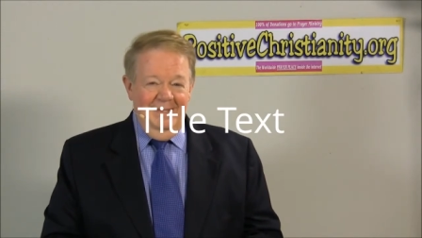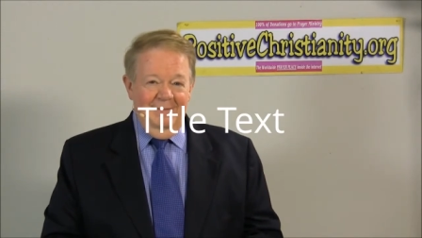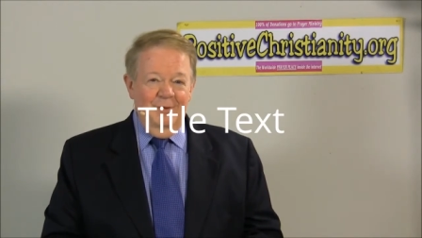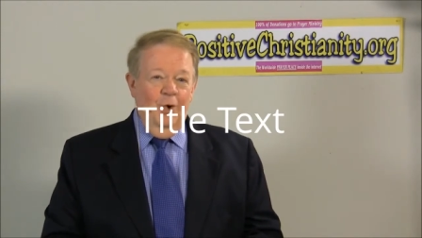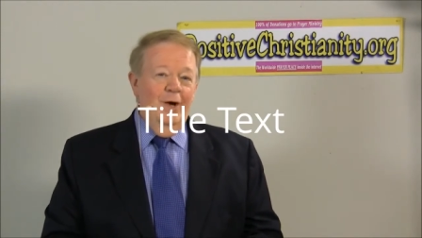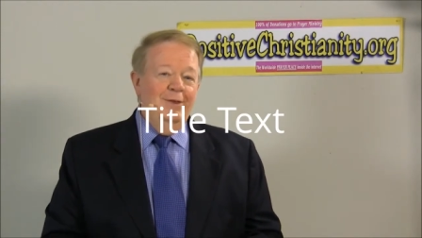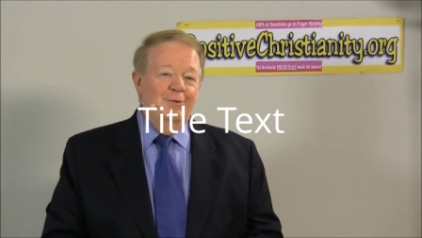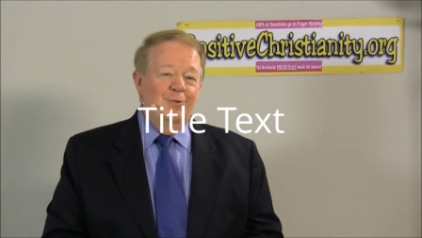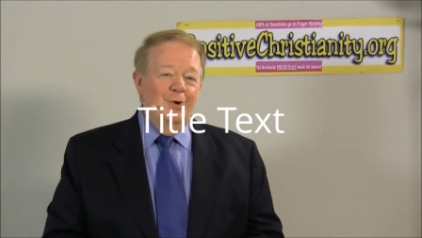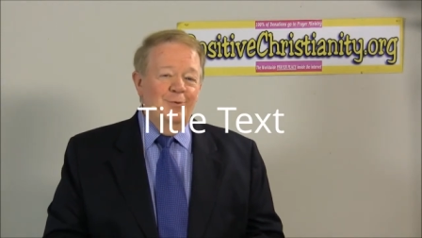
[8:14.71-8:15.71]
of going
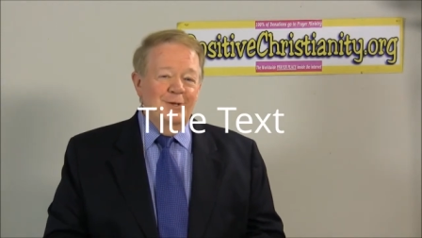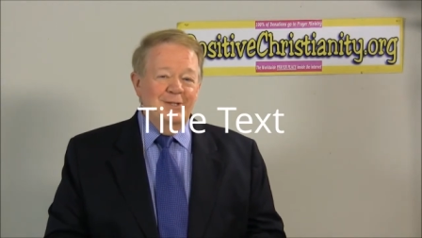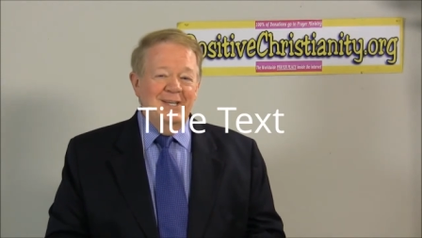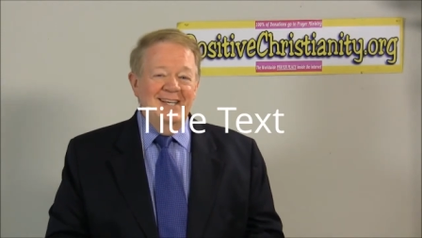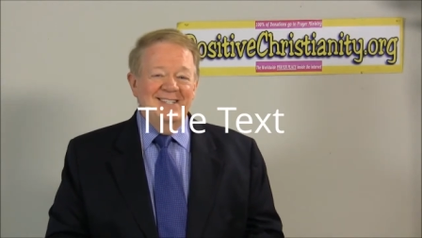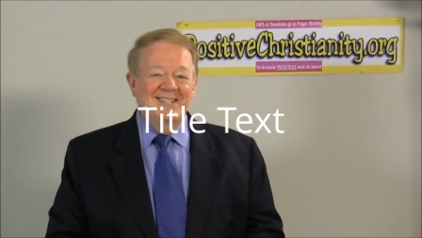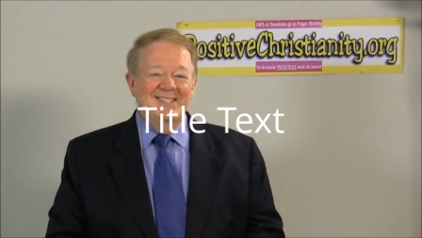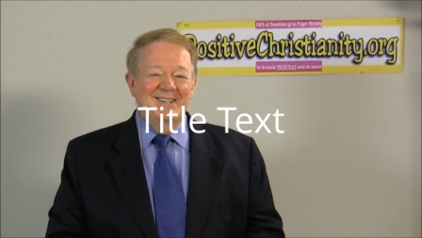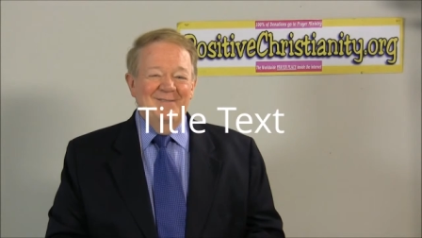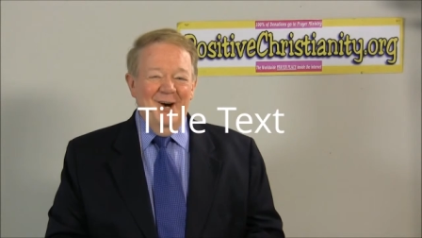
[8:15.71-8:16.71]
through the
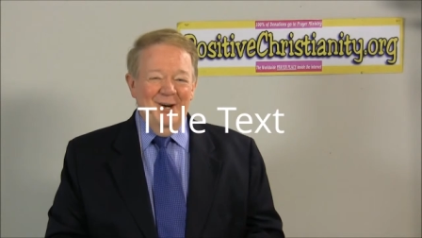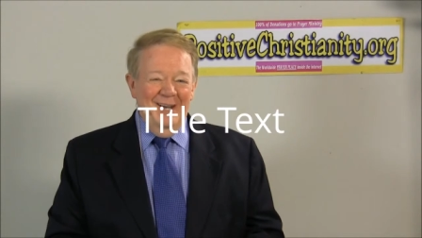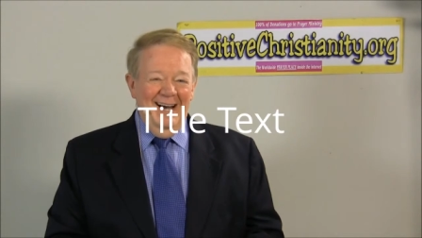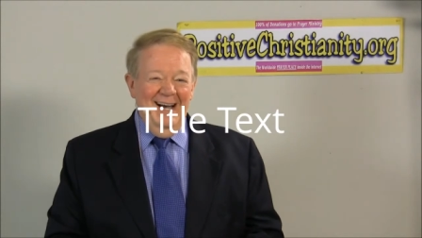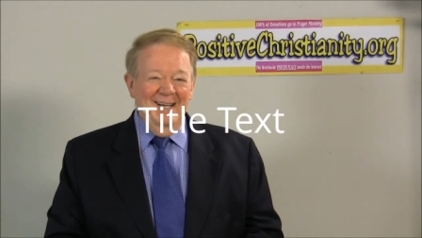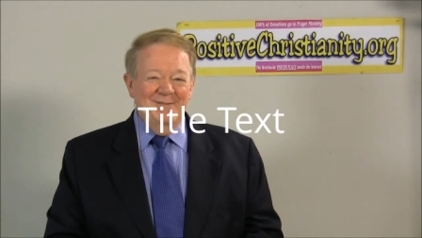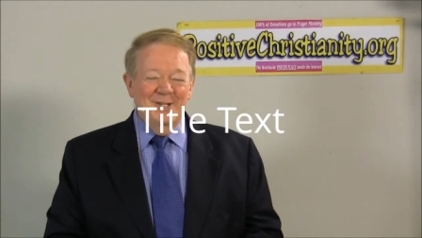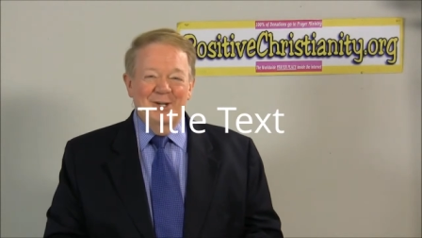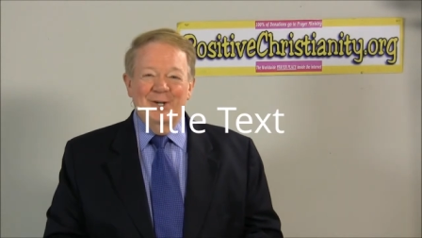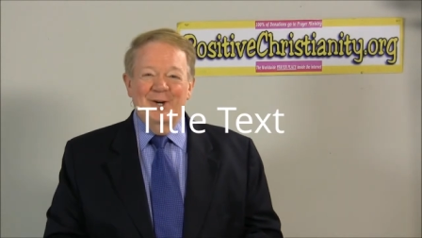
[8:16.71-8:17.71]
seasons of our lives
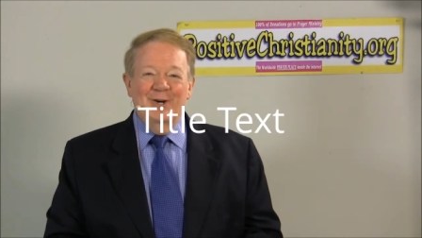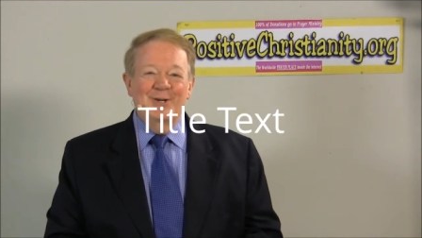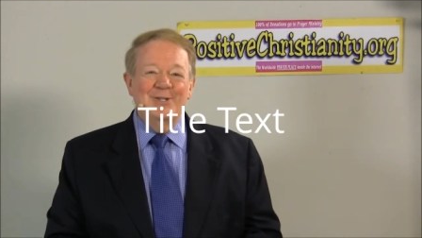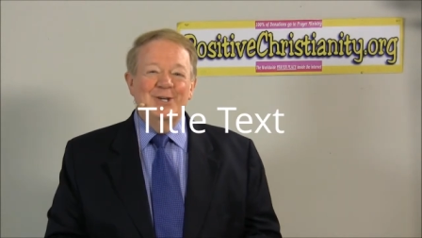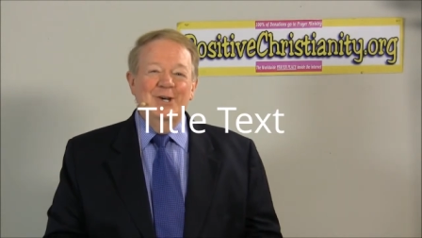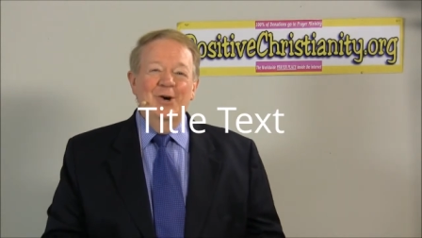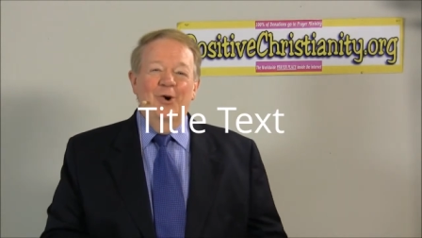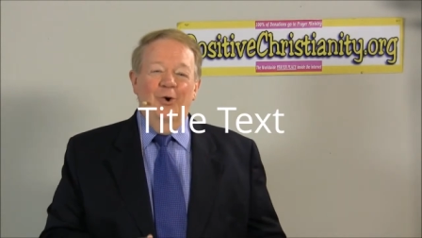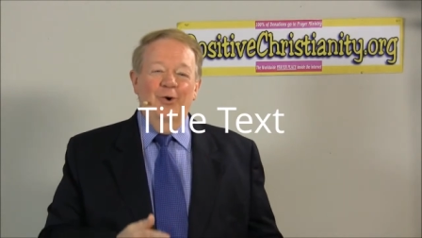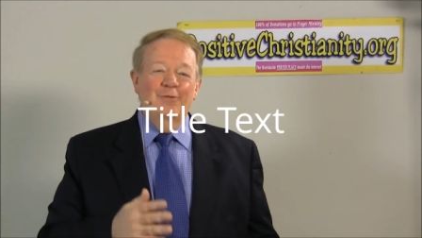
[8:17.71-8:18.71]
occurs
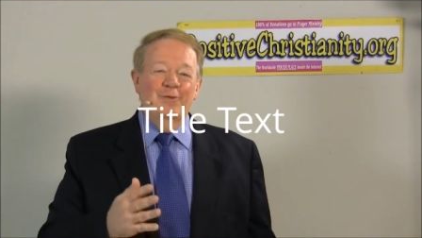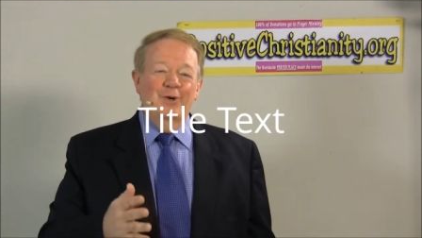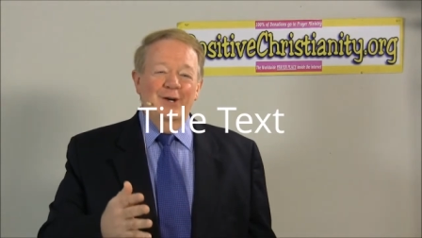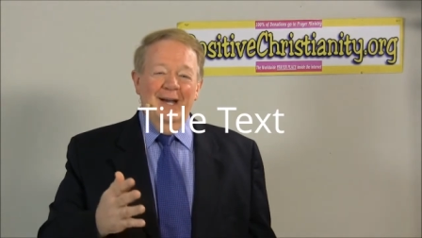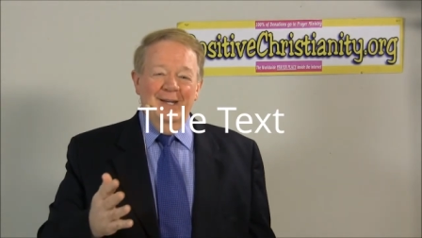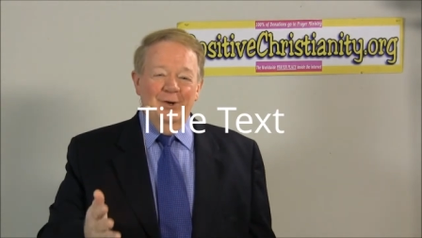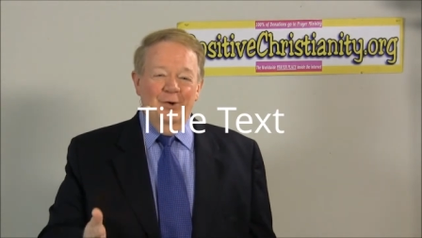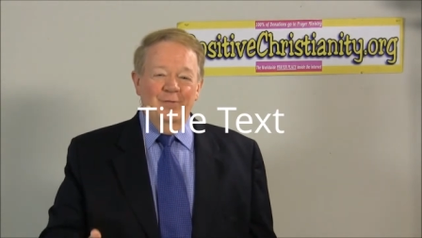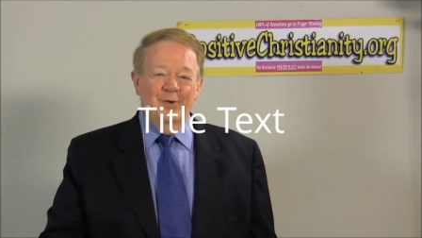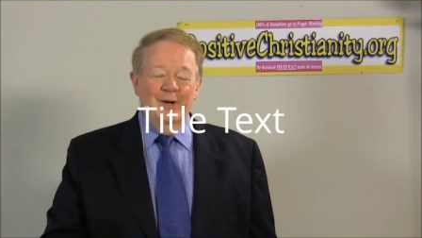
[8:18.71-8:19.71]
over and
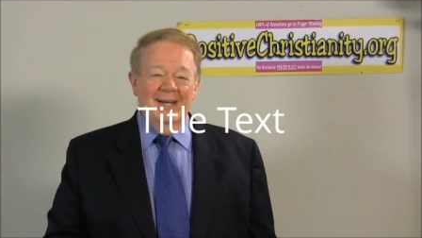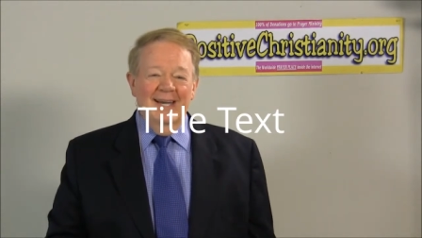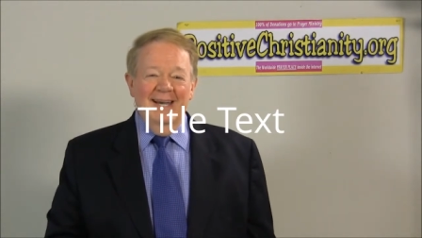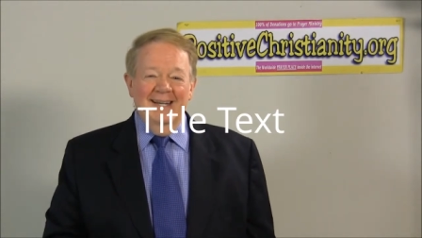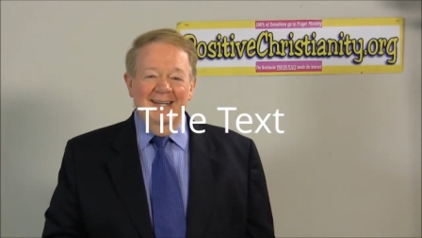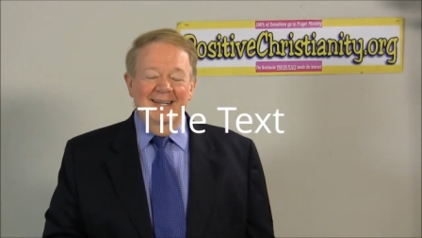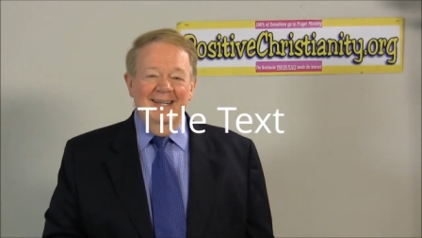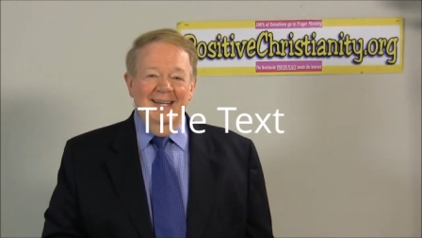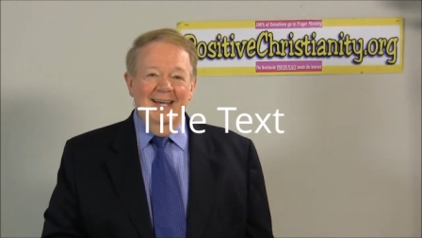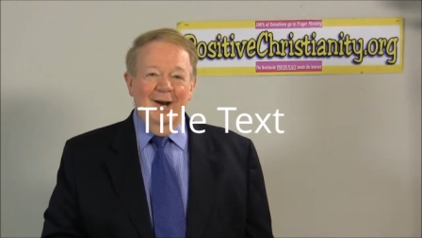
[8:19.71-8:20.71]
over again
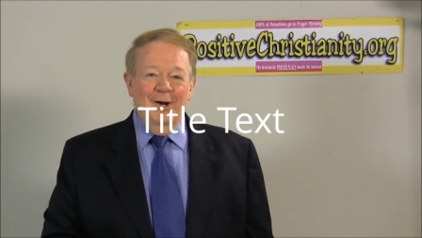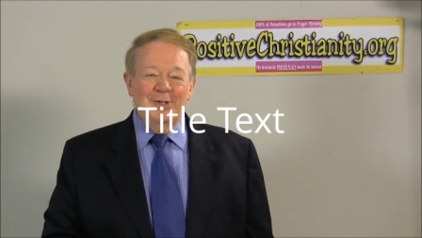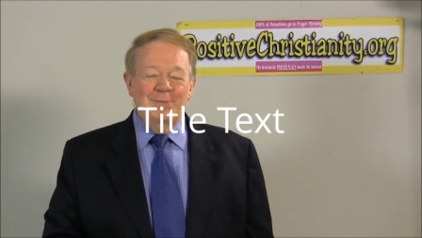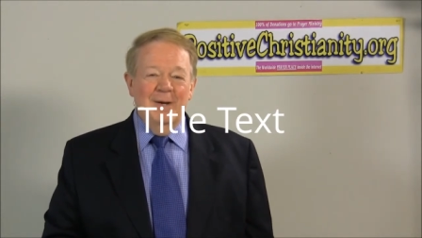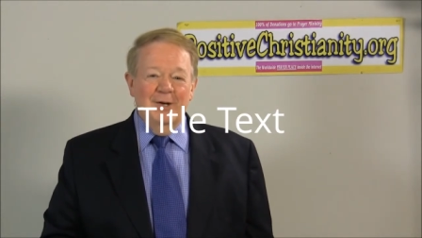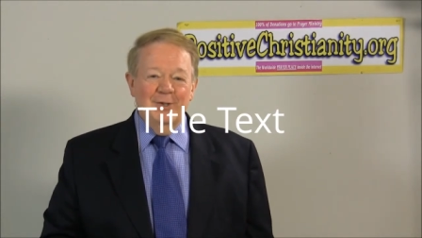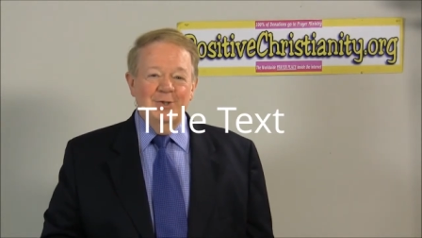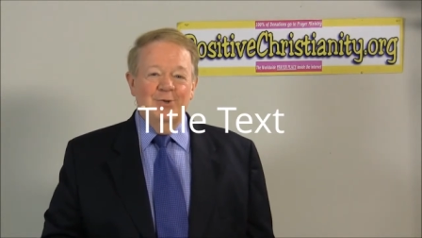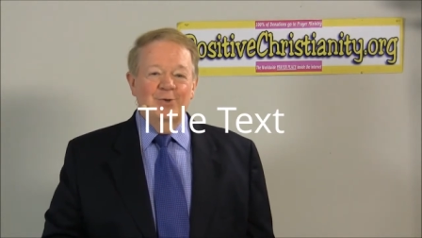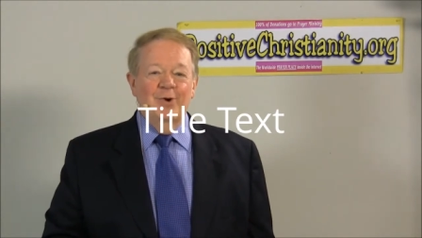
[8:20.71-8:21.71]
in our
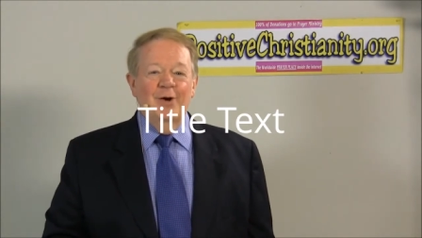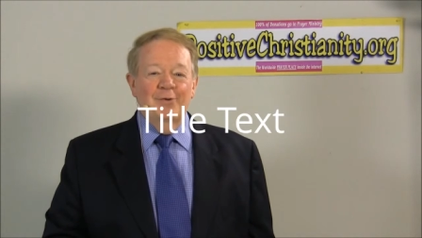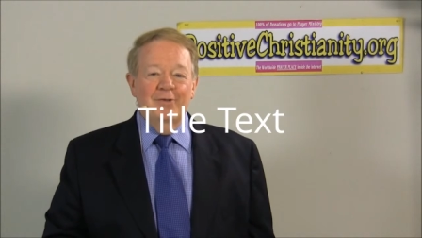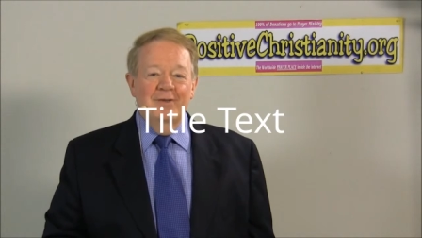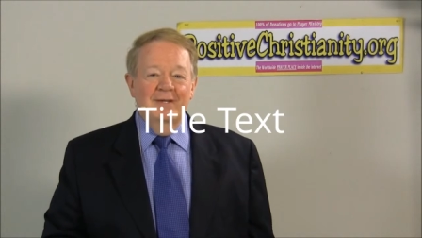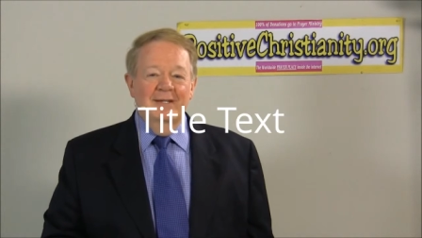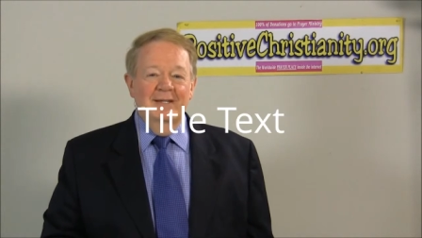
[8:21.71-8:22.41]
spiritual growth.